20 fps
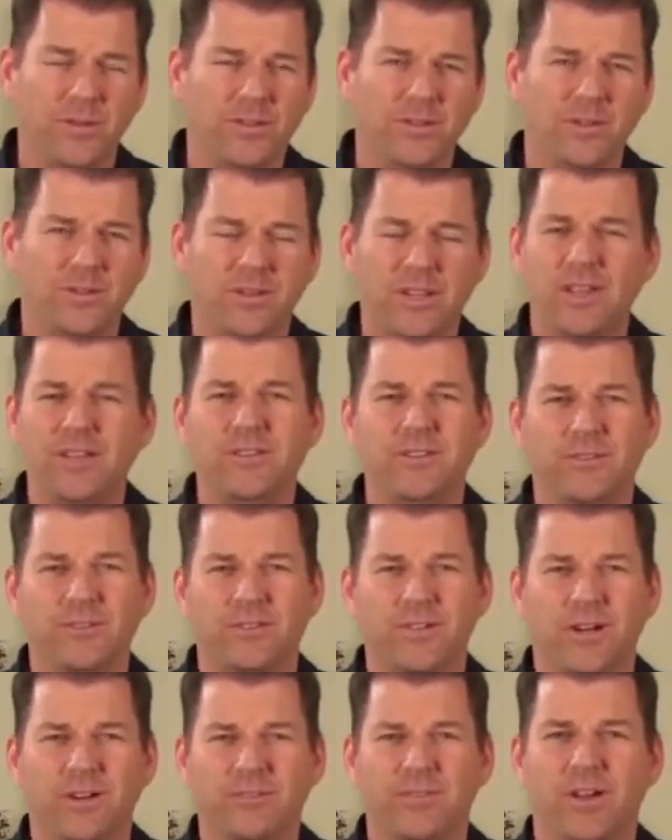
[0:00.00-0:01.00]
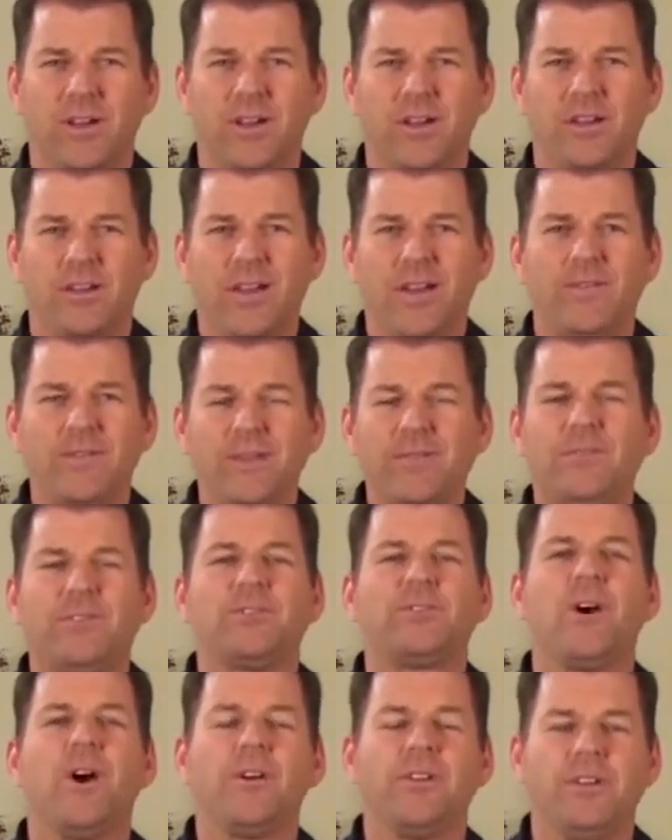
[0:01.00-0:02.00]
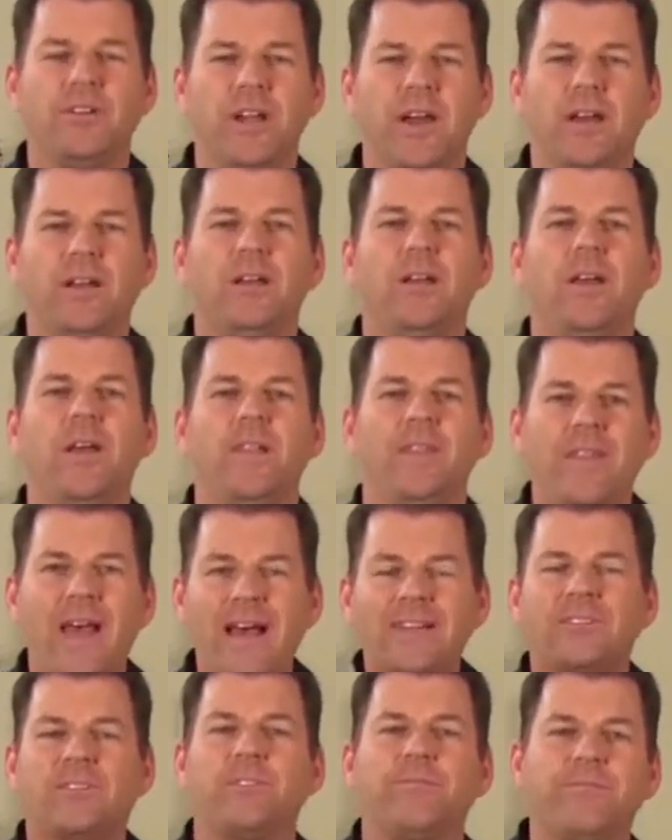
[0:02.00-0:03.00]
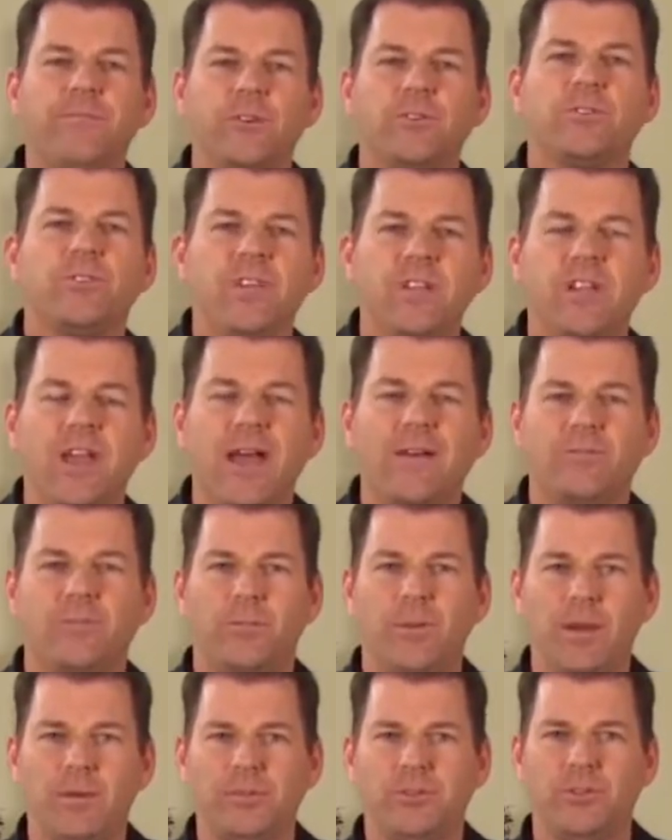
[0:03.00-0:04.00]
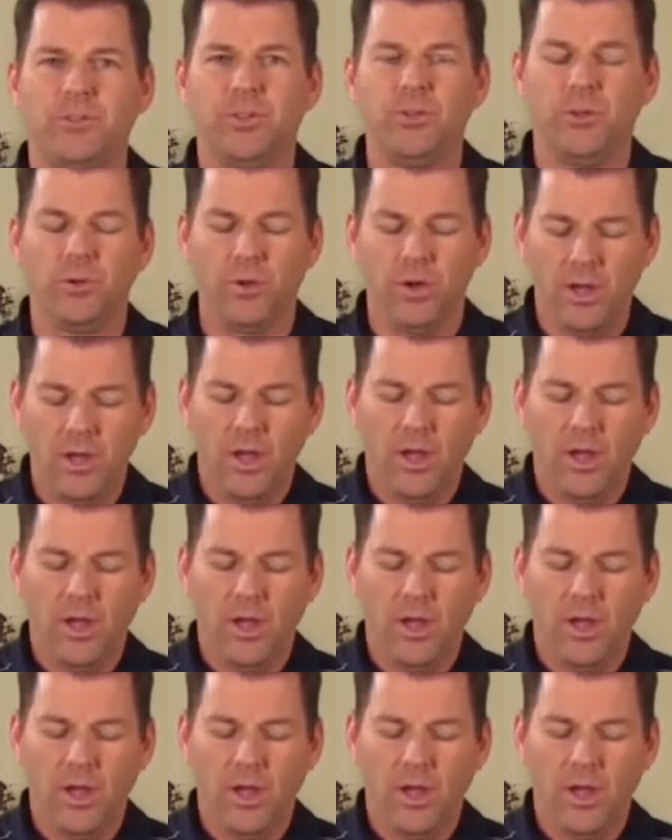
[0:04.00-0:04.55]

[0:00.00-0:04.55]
You're kidding yourself. You haven't even started yet. That's the first thing you have to be able to do.